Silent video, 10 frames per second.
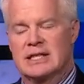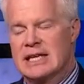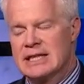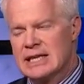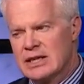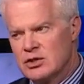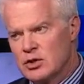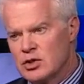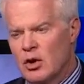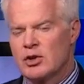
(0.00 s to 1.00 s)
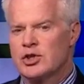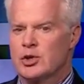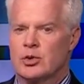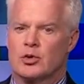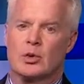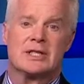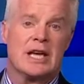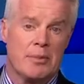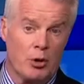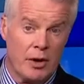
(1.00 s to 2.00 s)
I think things will start to sort of
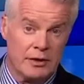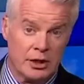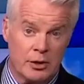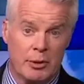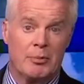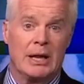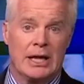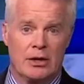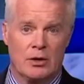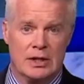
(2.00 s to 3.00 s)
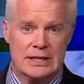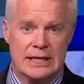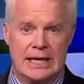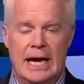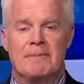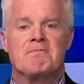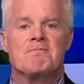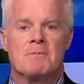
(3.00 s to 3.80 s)
taper off a little bit by later on tonight.